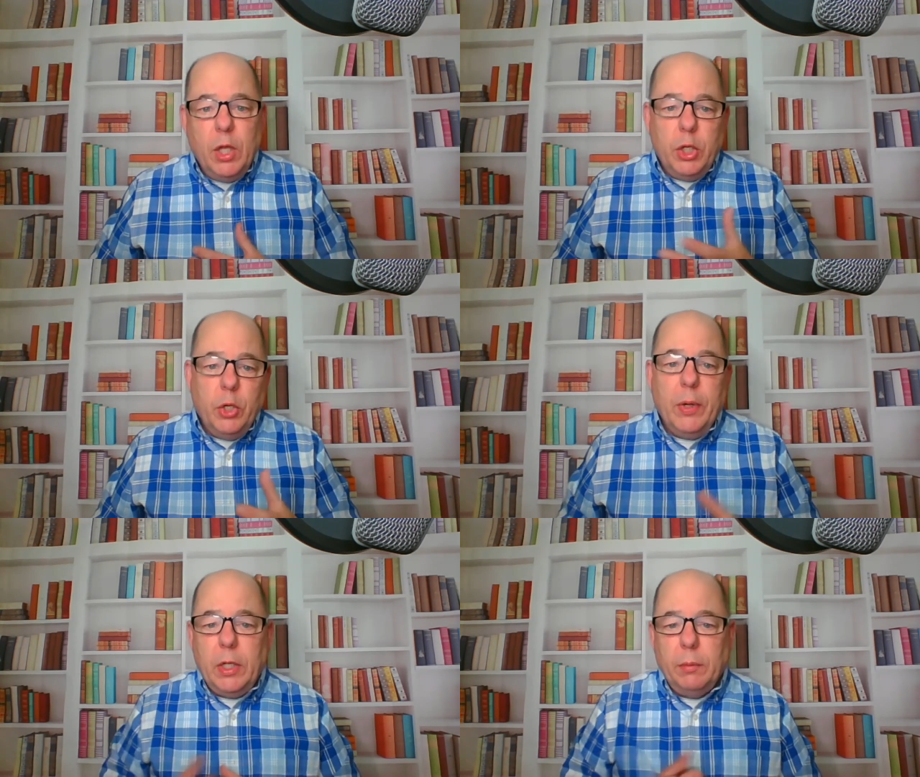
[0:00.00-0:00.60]
your
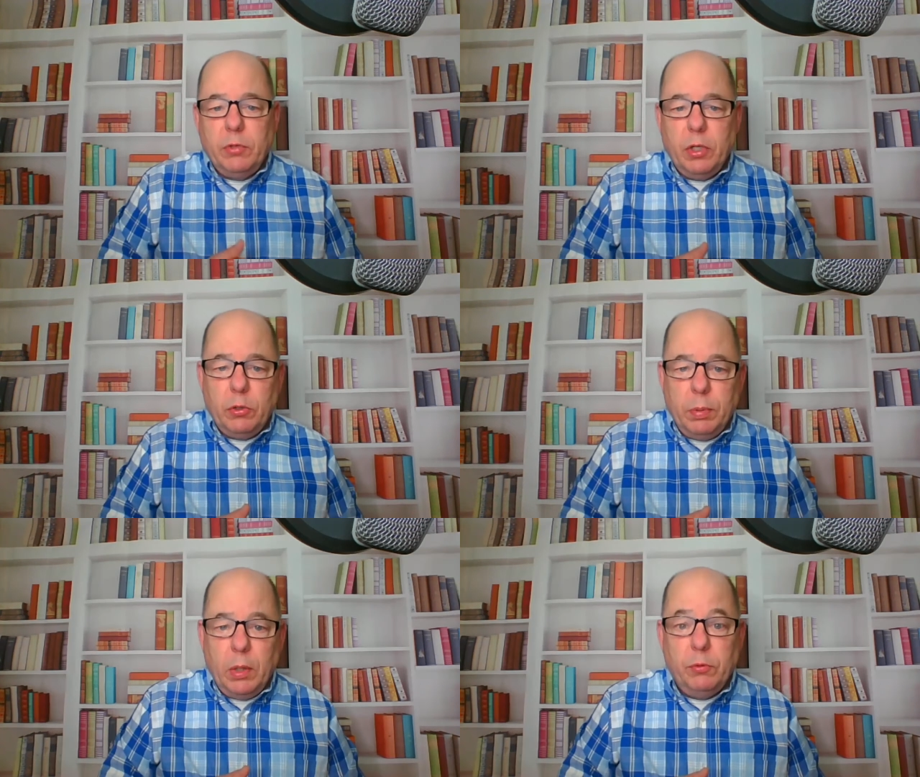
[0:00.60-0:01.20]
income's going to
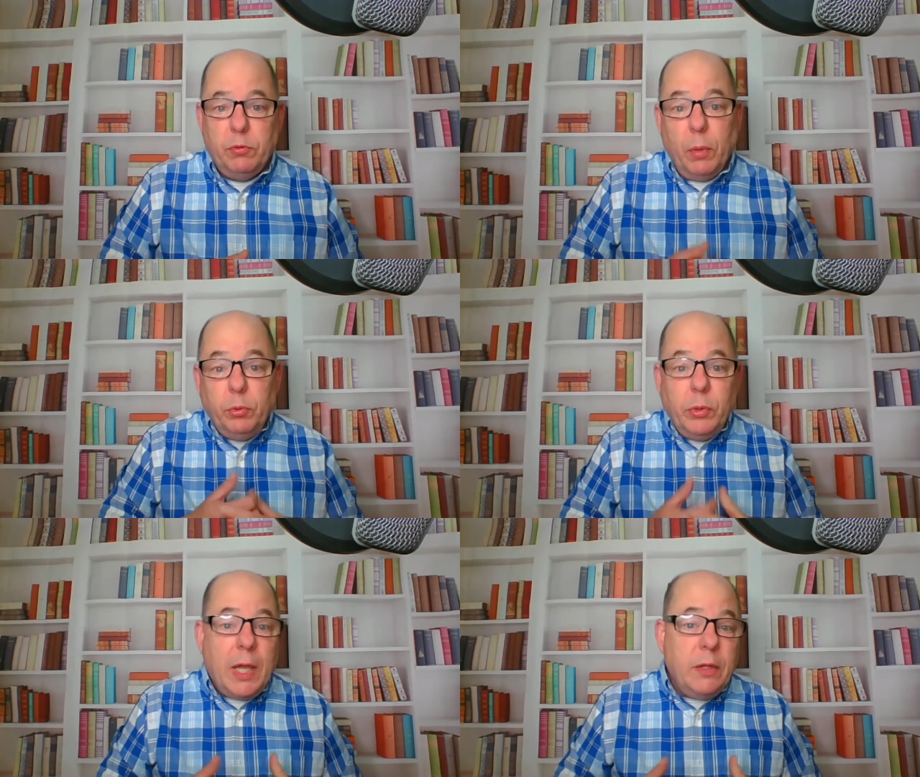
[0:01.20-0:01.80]
explode. So I'm
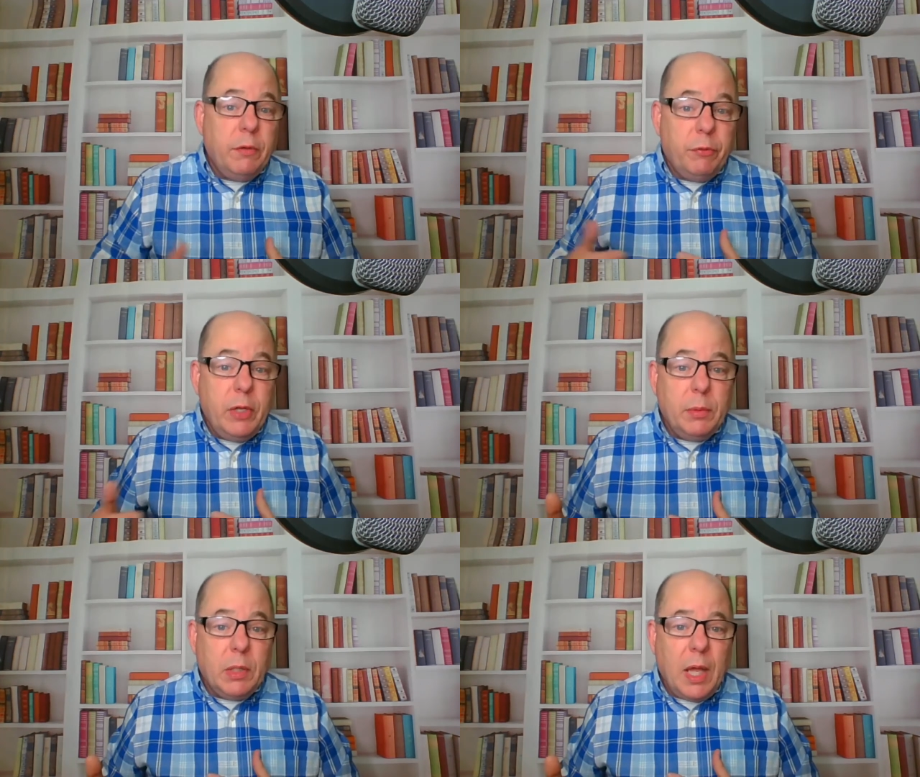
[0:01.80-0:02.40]
creating the
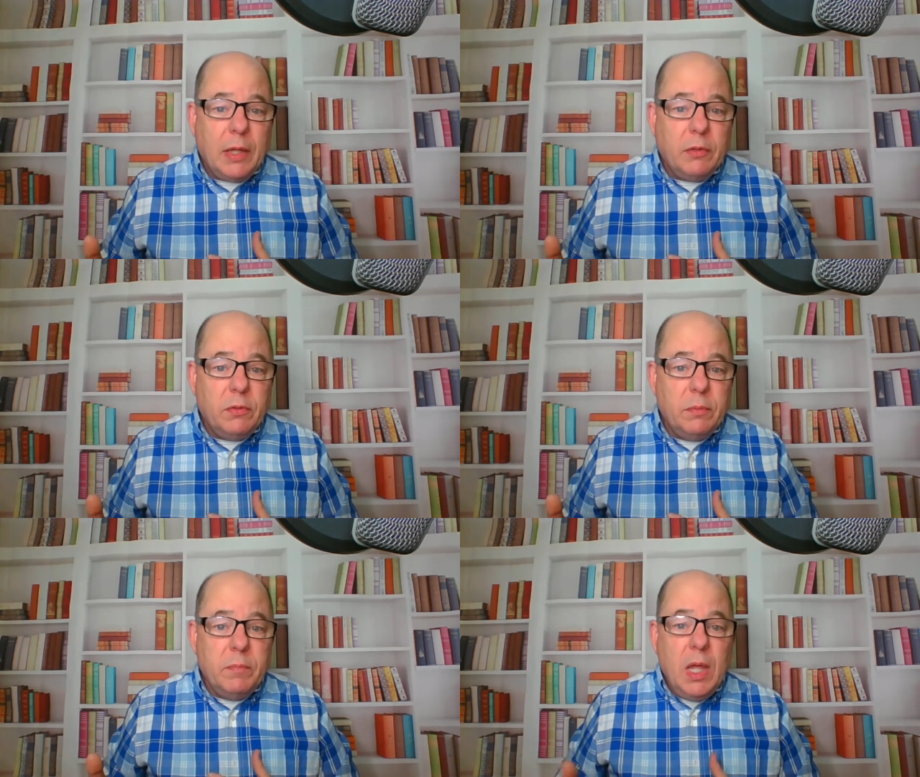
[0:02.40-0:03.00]
Freedom Alliance.